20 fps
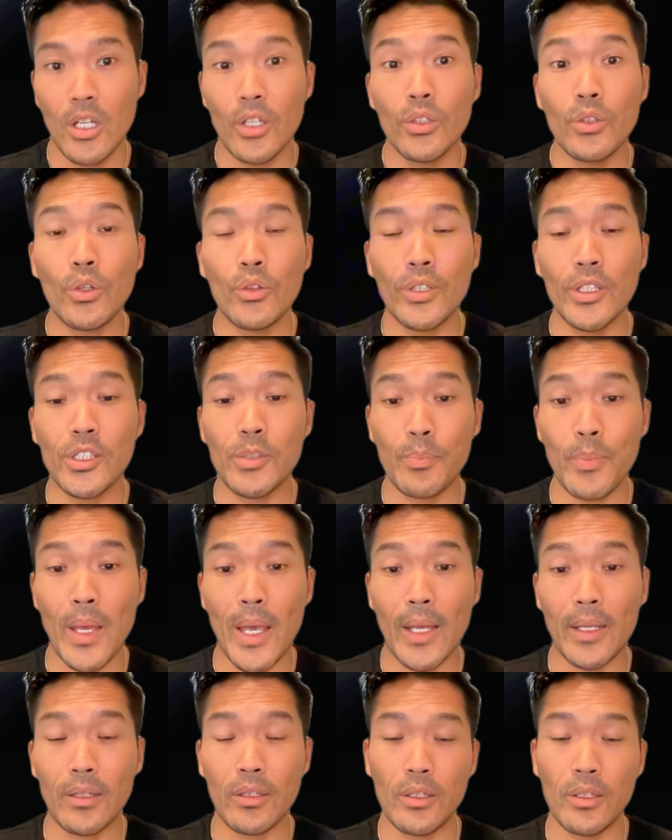Don't
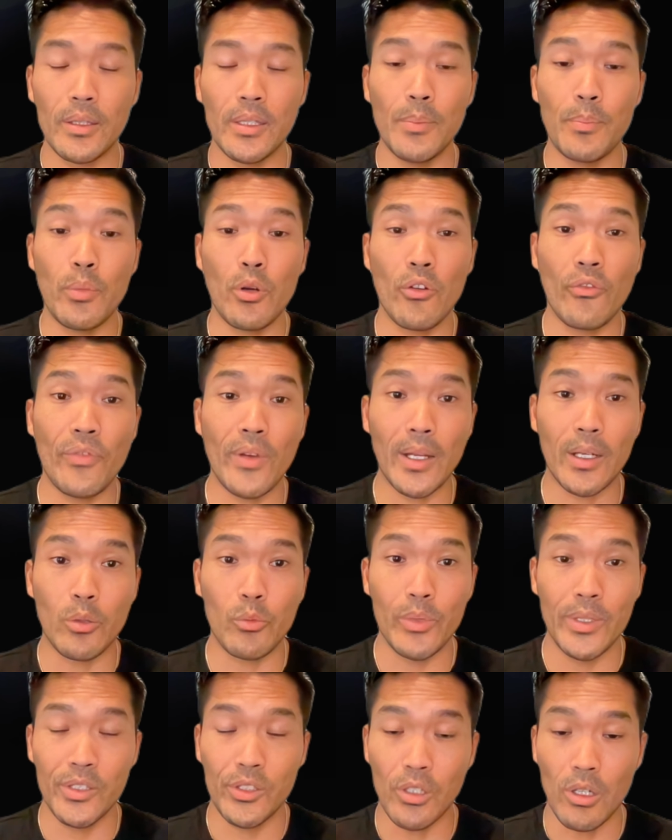expect the perfect
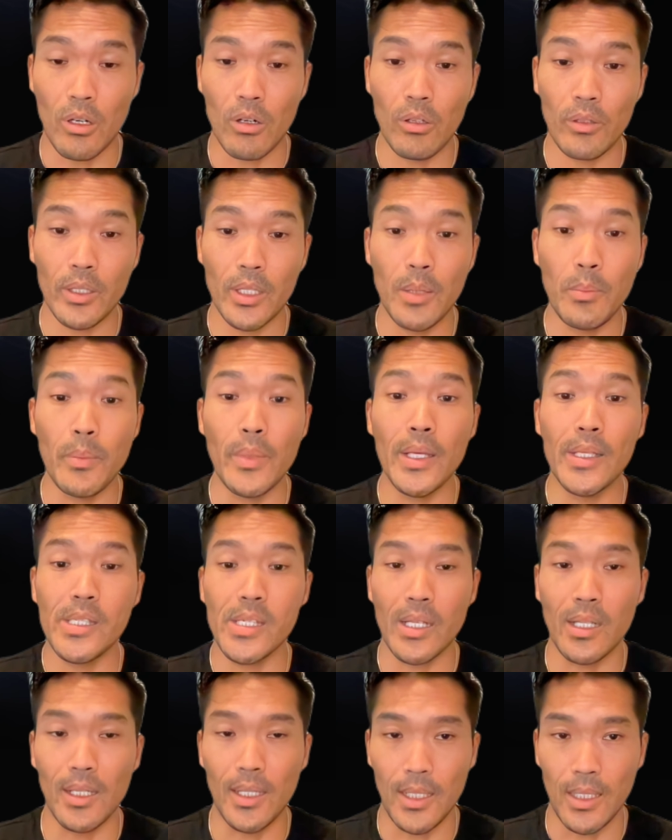result
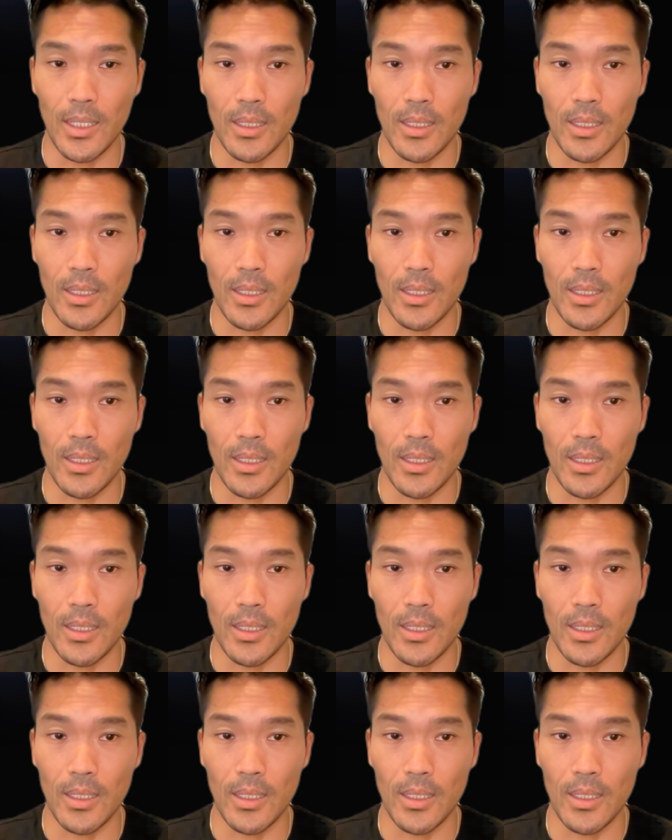immediately.